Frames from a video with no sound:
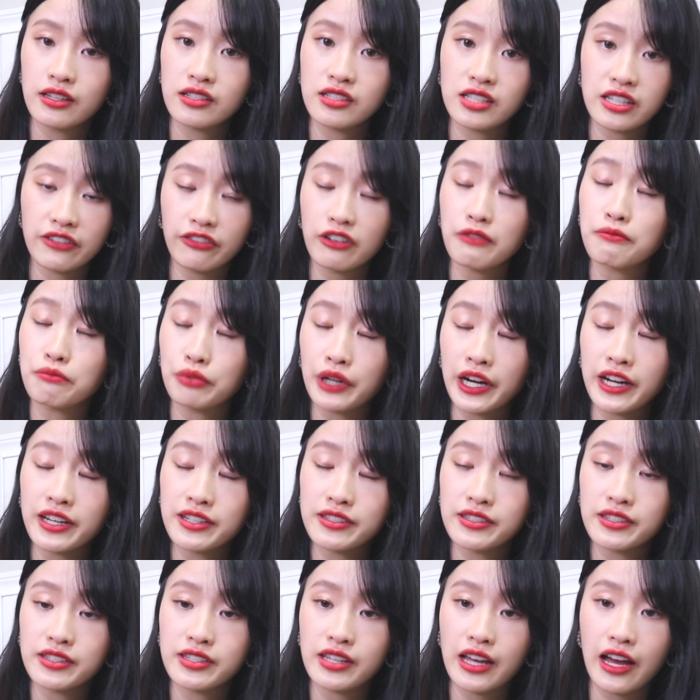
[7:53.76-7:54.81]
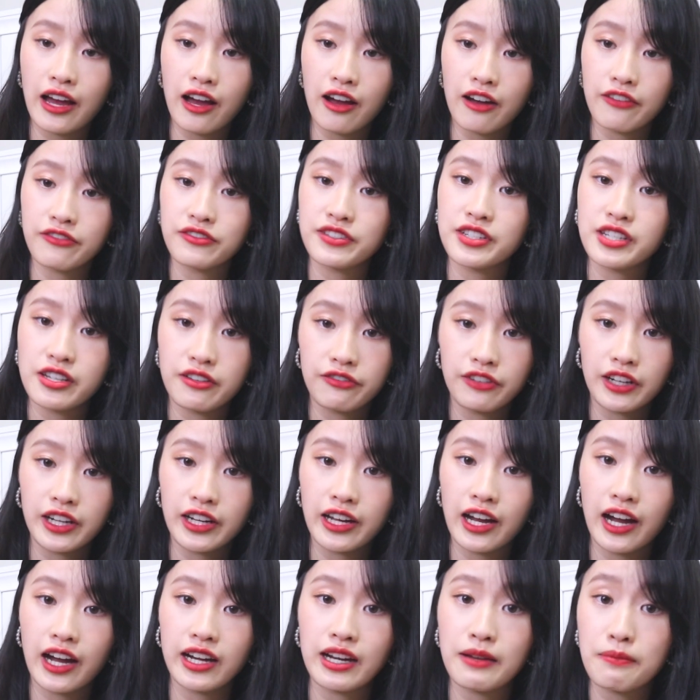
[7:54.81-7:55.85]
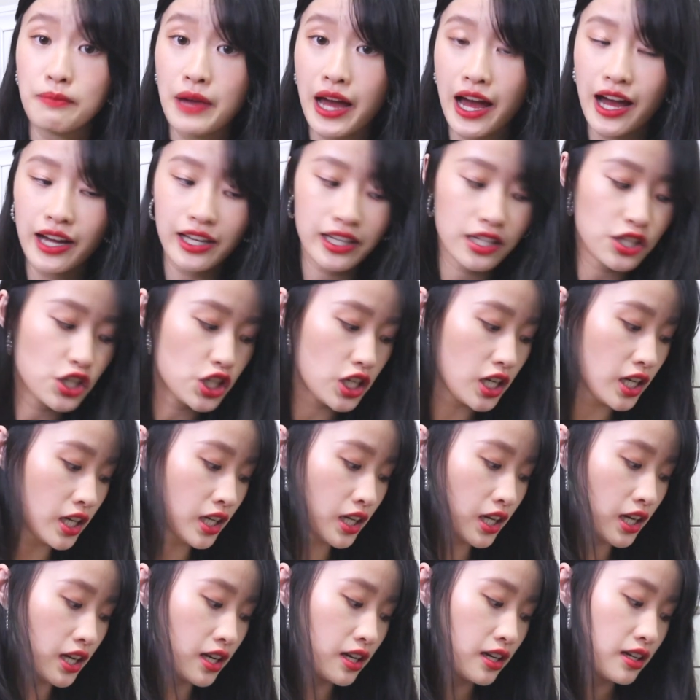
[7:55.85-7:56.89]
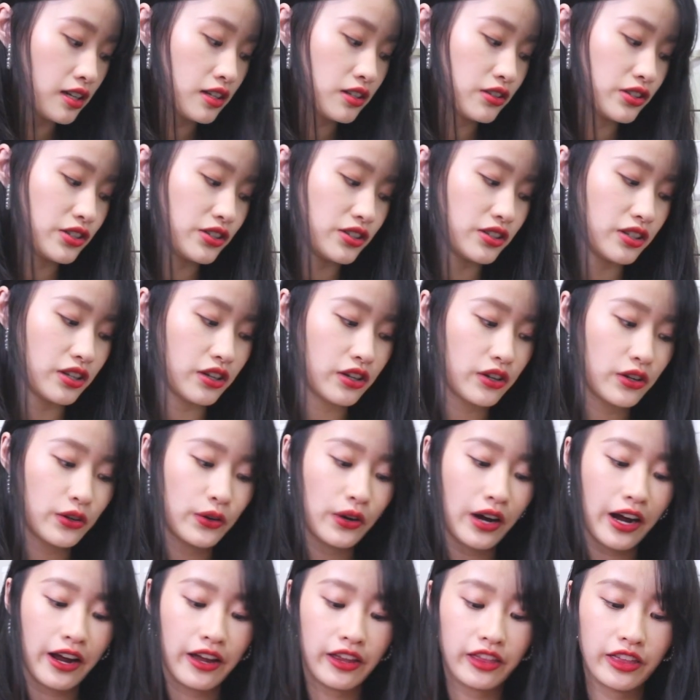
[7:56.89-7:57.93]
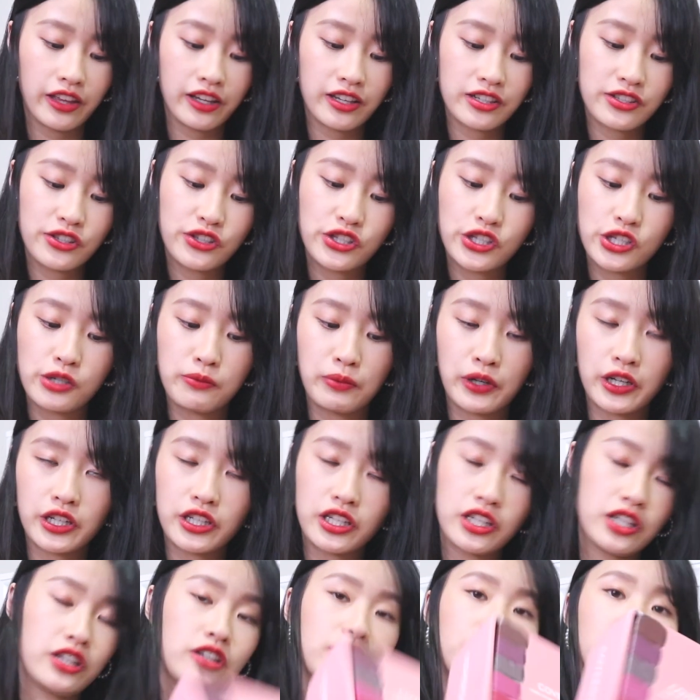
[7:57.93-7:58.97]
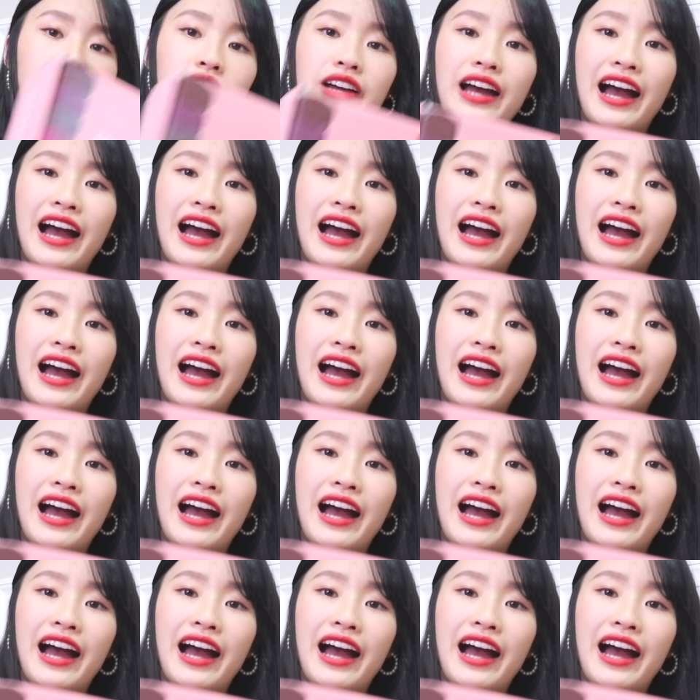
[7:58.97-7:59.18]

Different brands have different kind of packaging, so I think it's super cute.